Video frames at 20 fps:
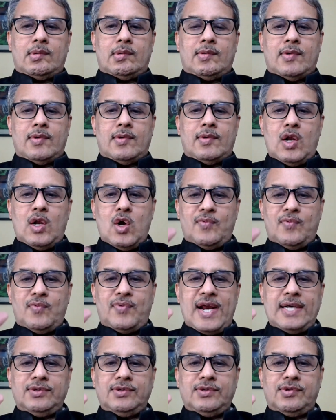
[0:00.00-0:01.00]
Hello
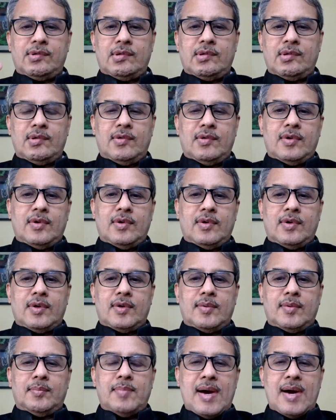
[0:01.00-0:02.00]
friends,
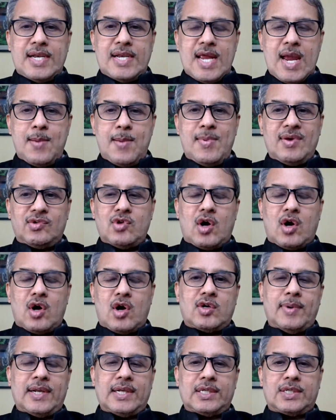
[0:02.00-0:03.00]
my name is Dr.
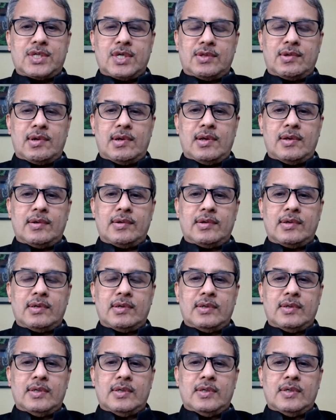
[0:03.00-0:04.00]
Bharath Chandra.
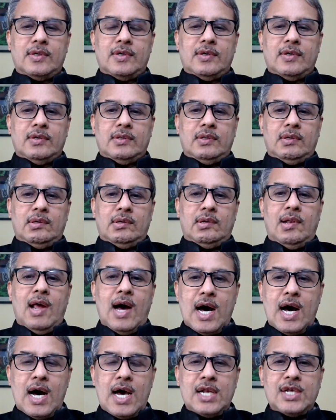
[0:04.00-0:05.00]

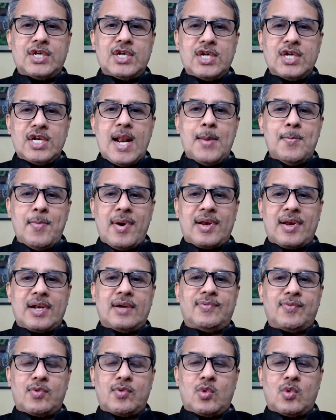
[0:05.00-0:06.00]
Large number
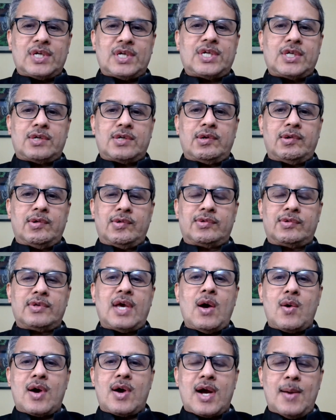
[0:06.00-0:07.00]
of questions
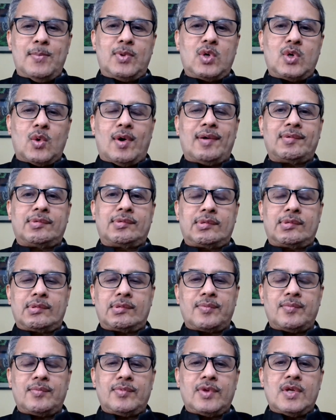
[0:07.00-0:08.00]
have come to us.
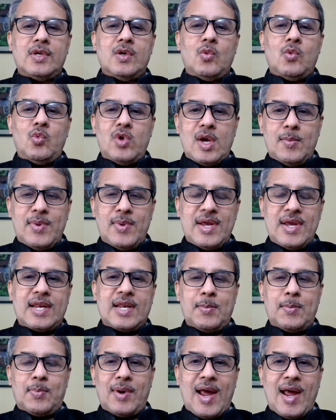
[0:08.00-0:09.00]
We have been
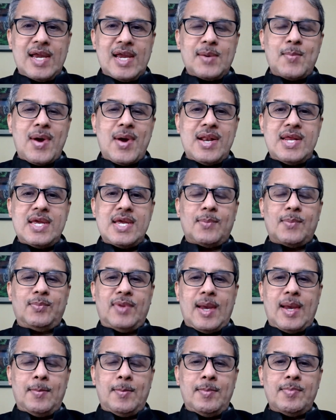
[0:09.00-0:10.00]
replying many of
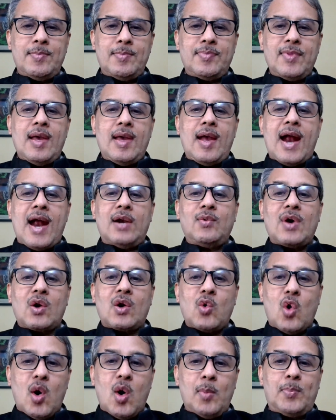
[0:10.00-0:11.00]
them and we are
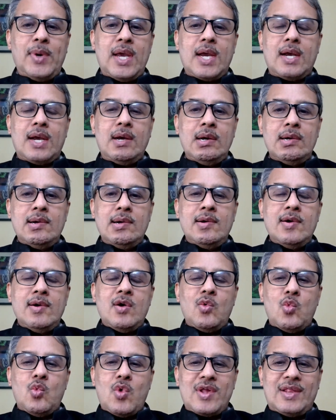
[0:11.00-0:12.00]
hoping
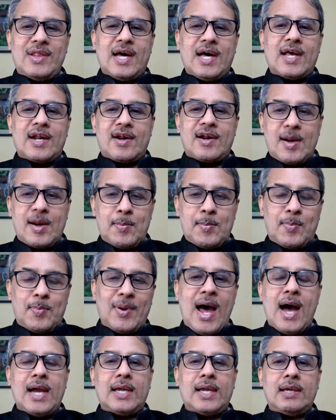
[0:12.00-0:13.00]
with the
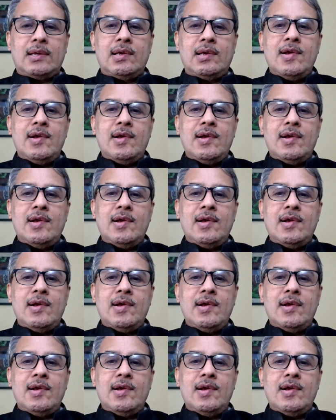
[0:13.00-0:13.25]
reply,